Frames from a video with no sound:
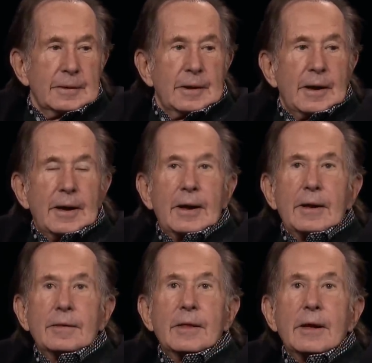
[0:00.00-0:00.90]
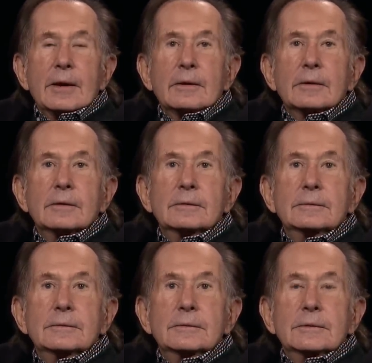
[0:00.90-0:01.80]
and they
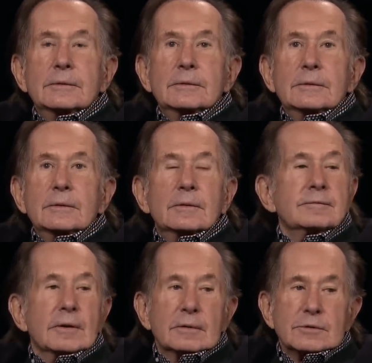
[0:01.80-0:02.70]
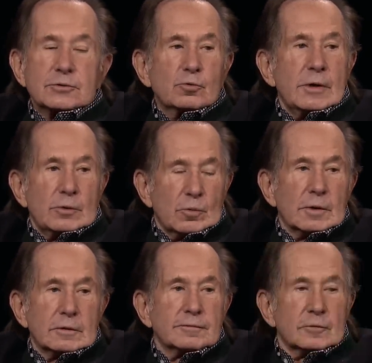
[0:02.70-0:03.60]
are very sweet,
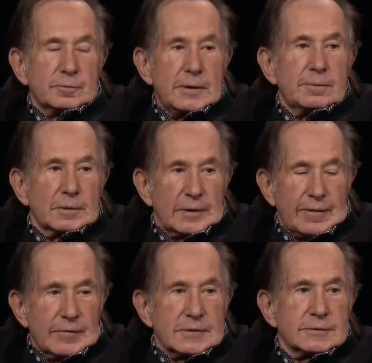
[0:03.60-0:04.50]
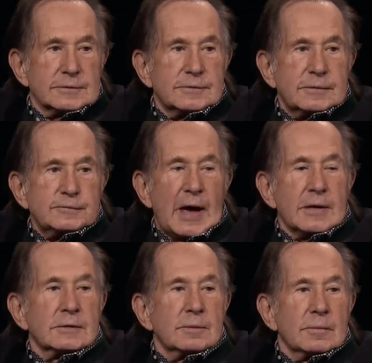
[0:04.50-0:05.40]
wonderful people. I've
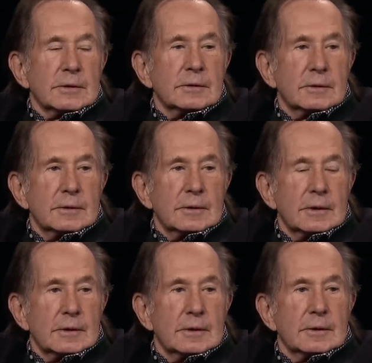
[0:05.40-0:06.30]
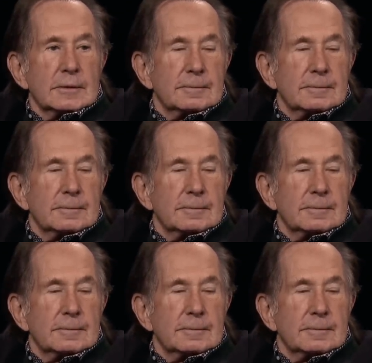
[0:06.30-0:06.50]
entertained them. And so I have a question.